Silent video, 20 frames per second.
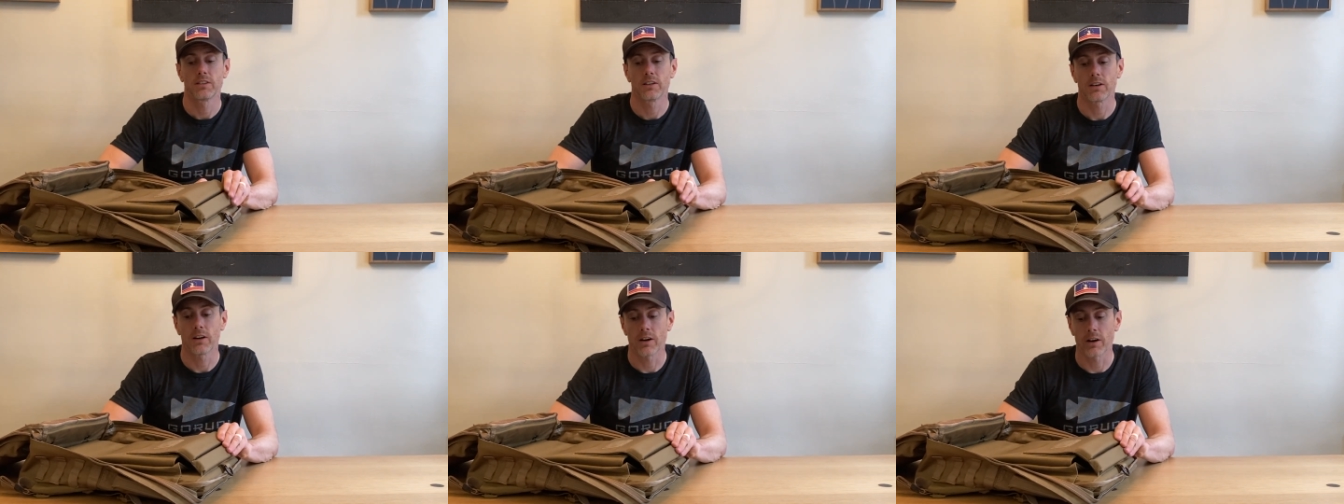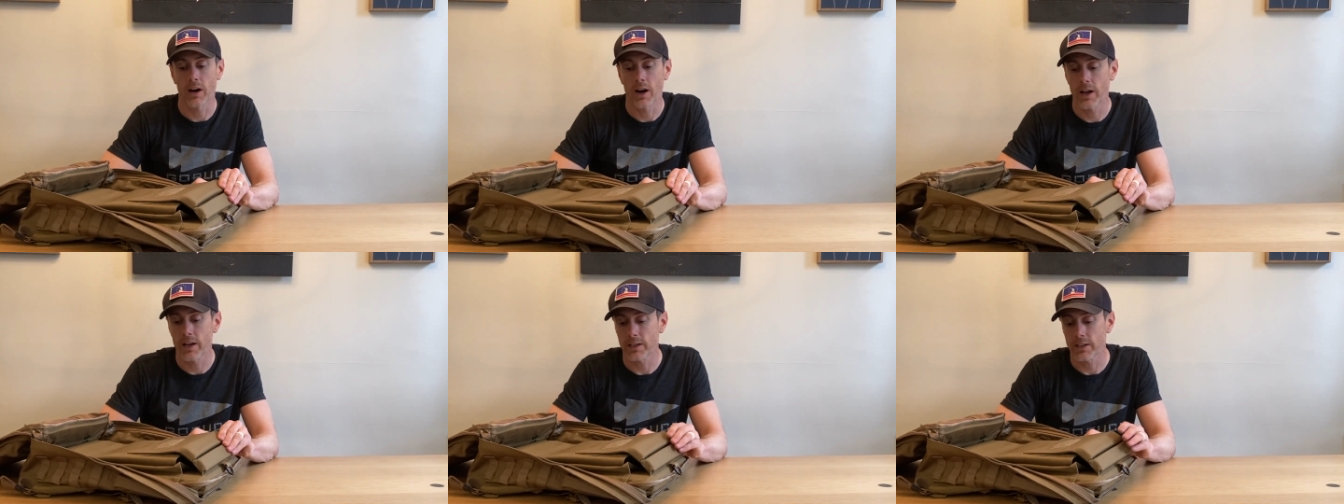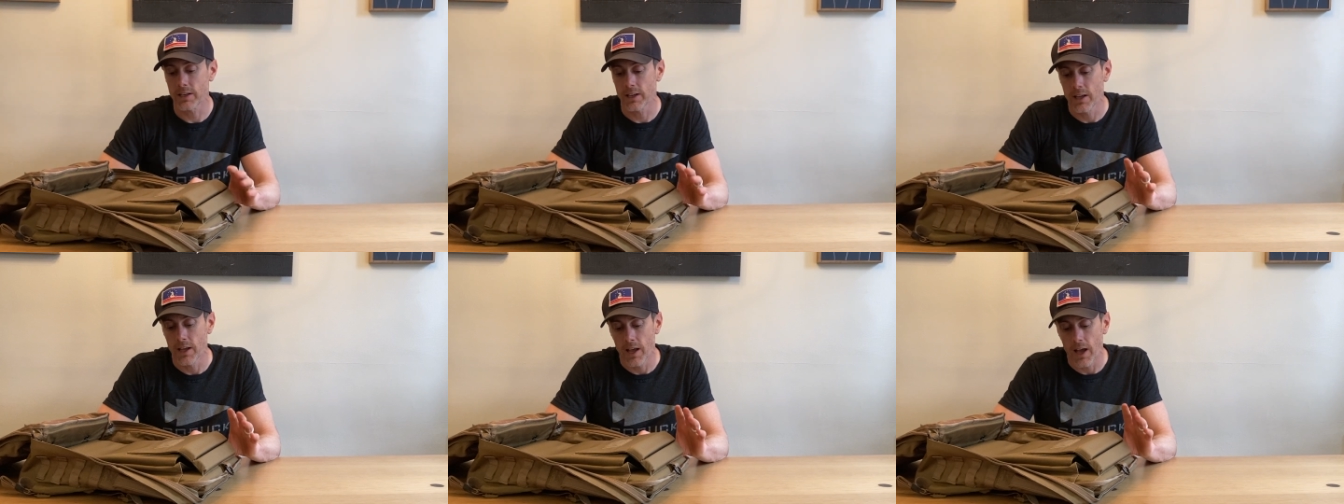All
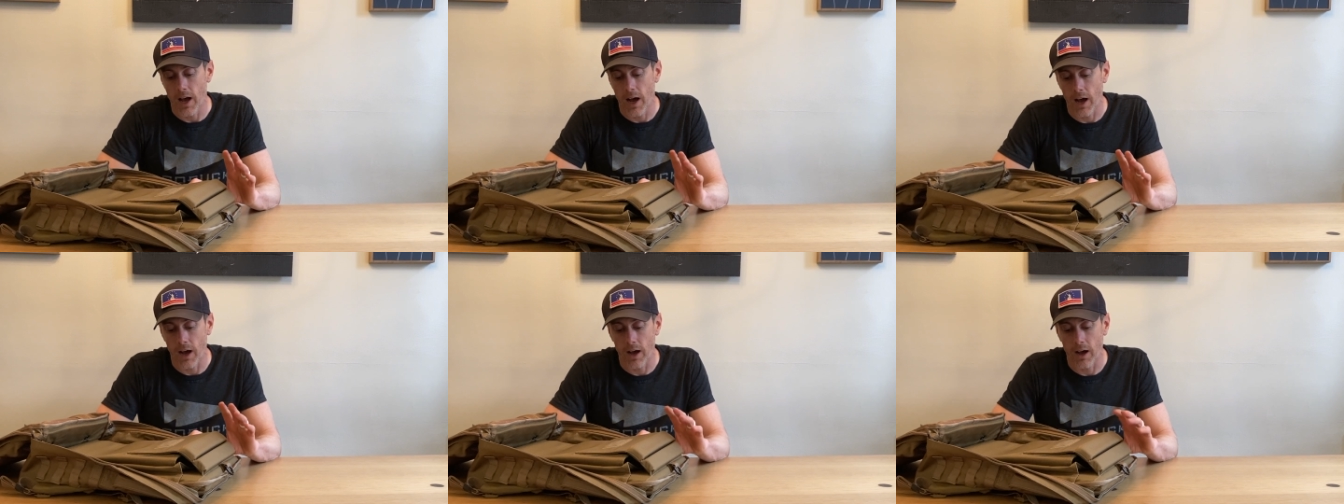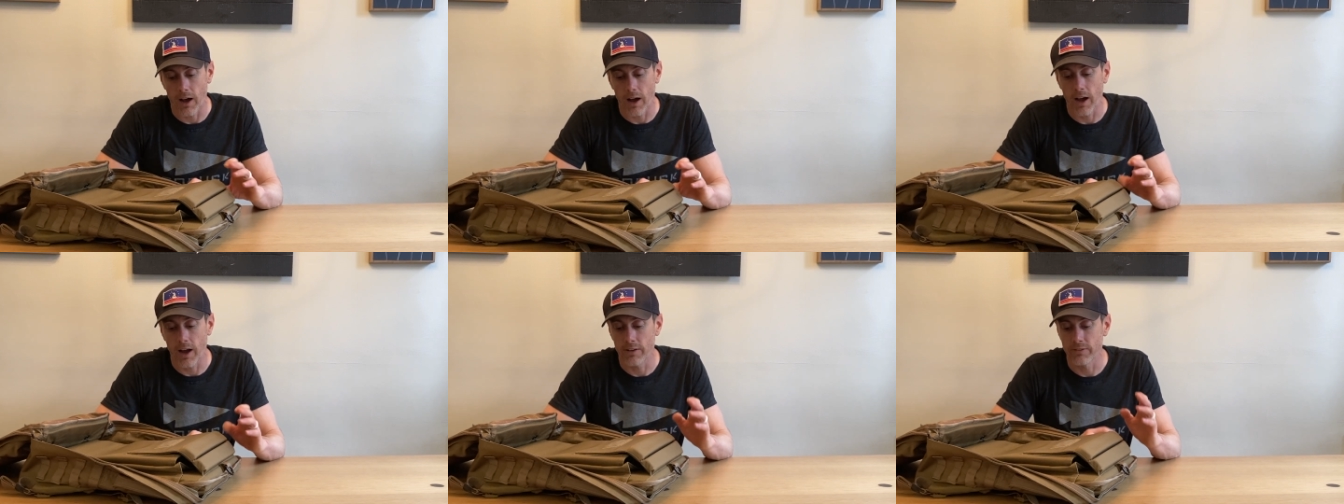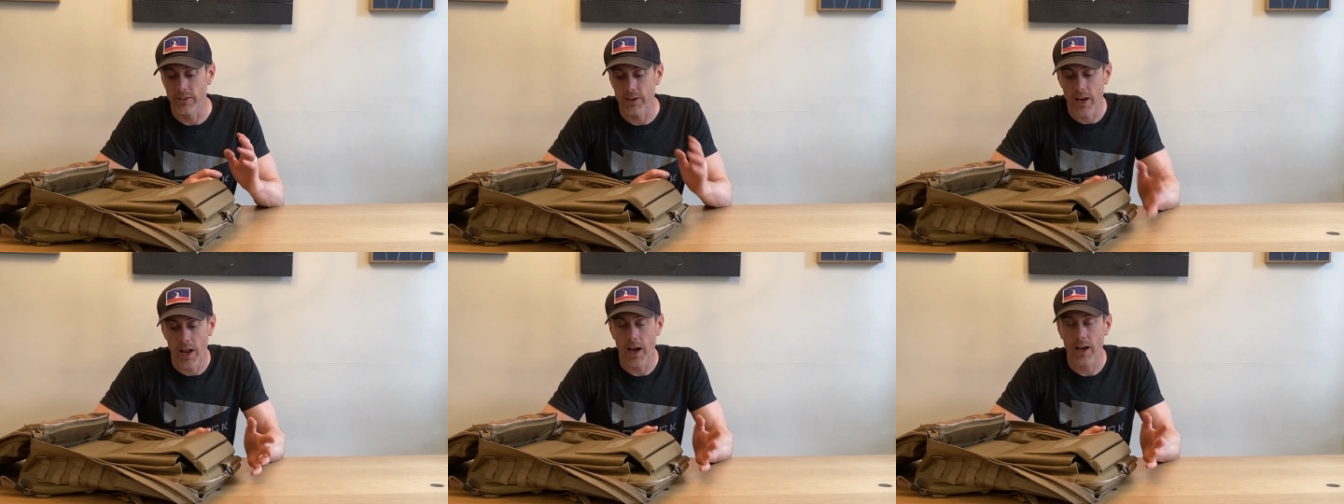right, I have
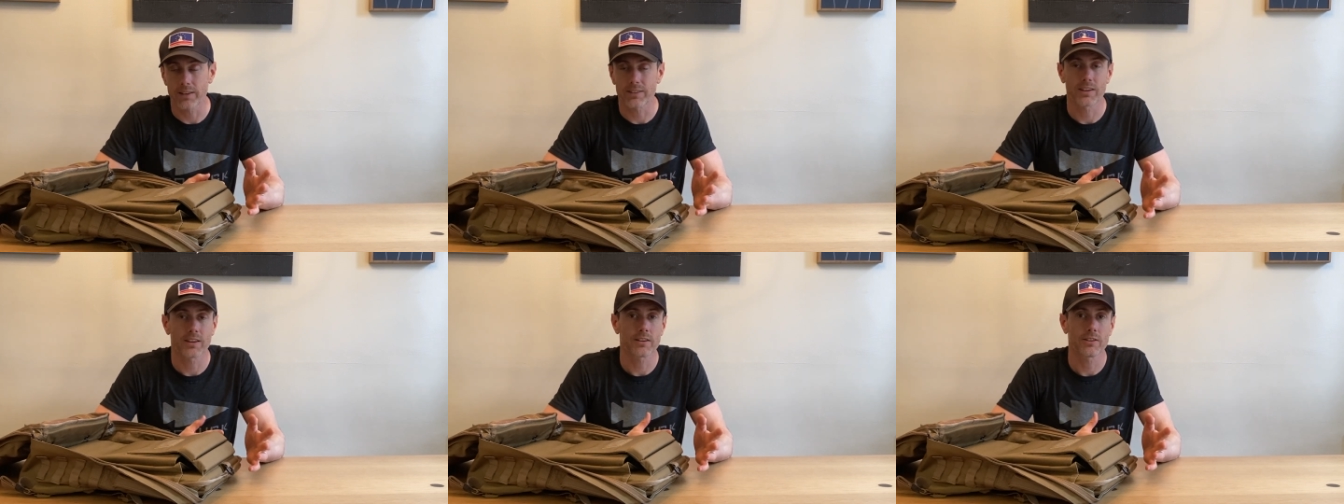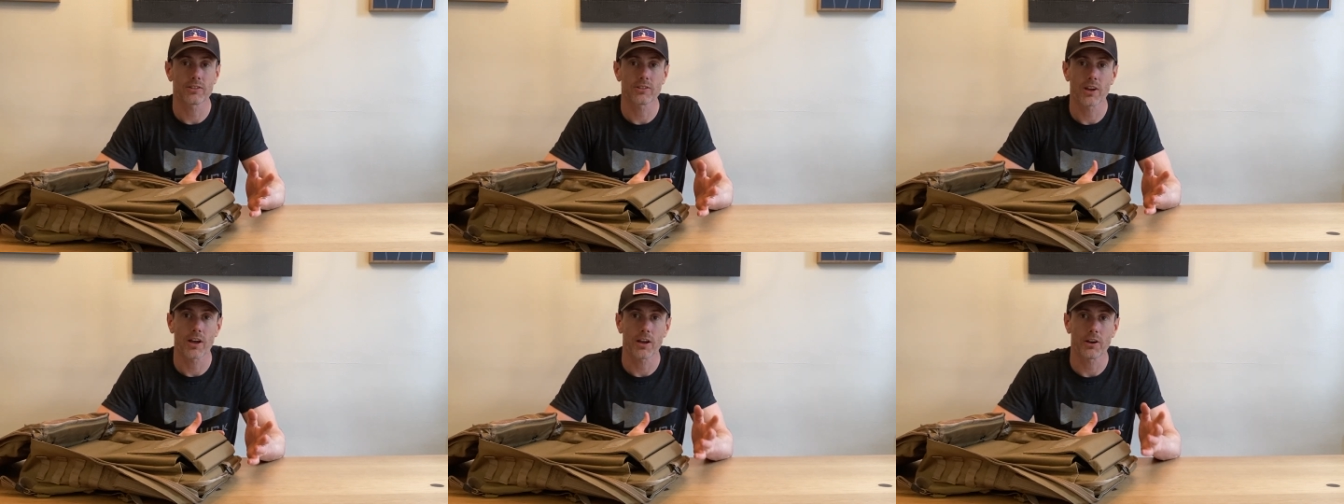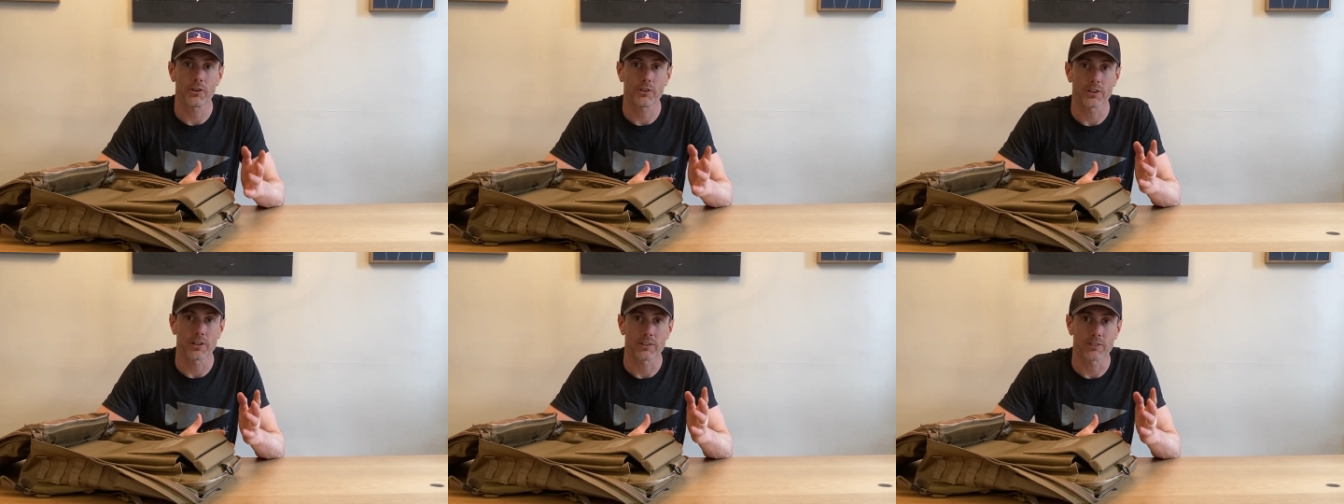not taken this
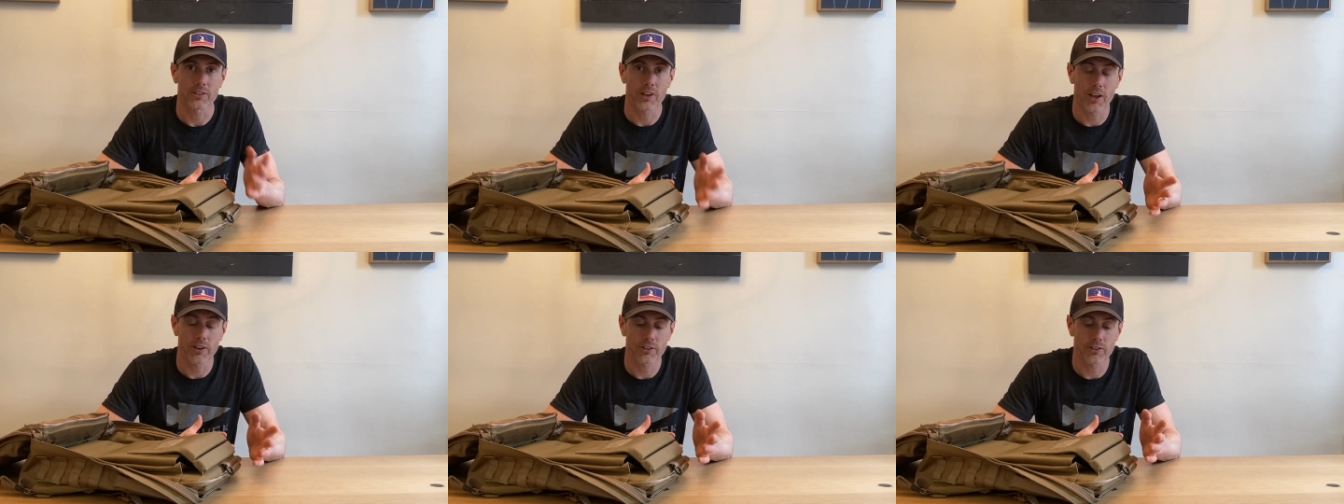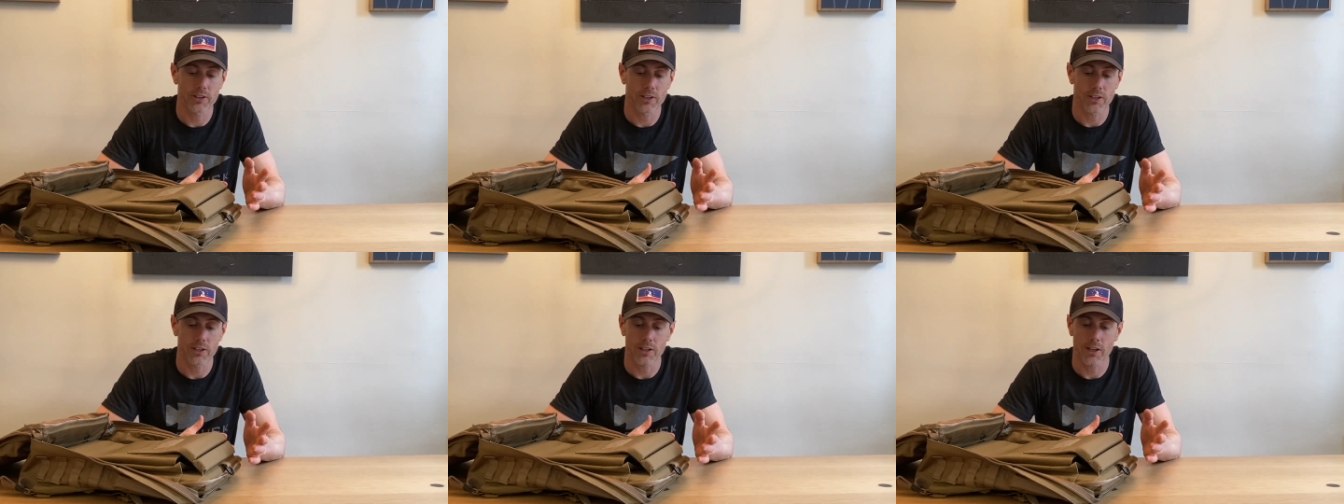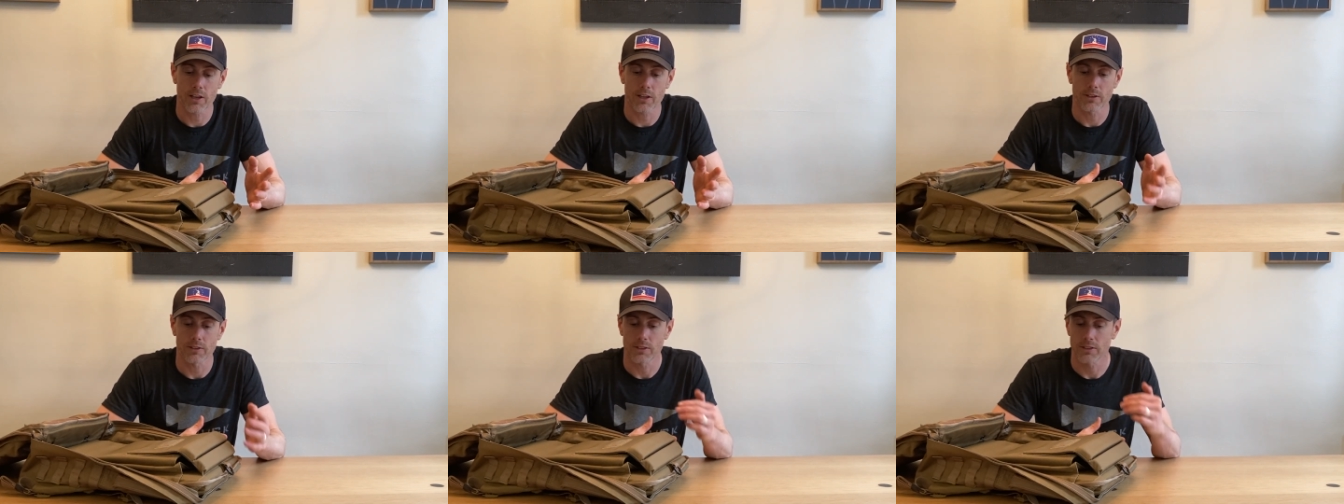out and tested it
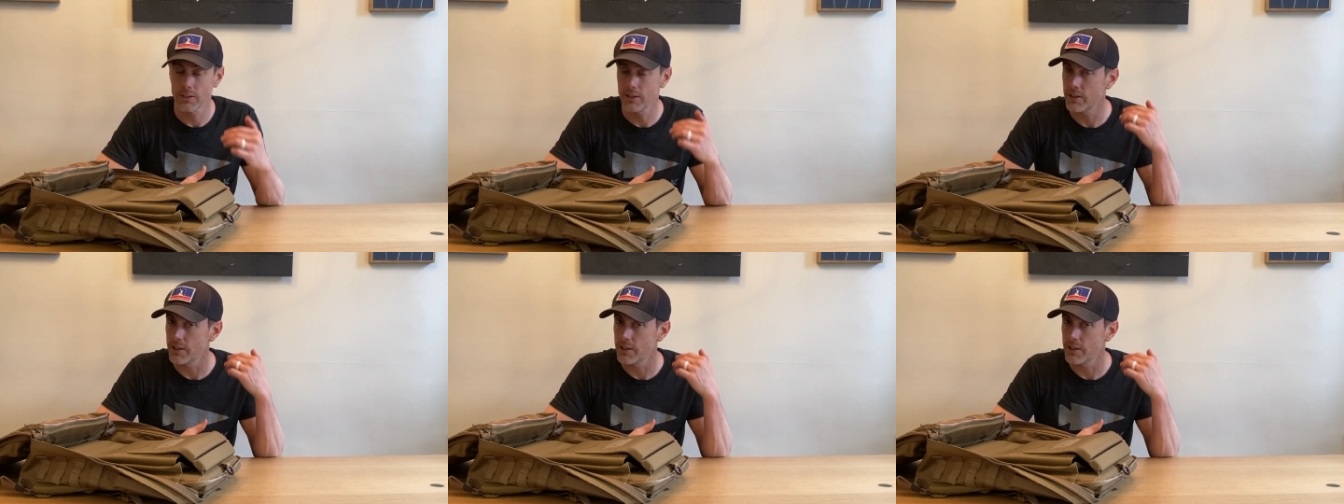yet,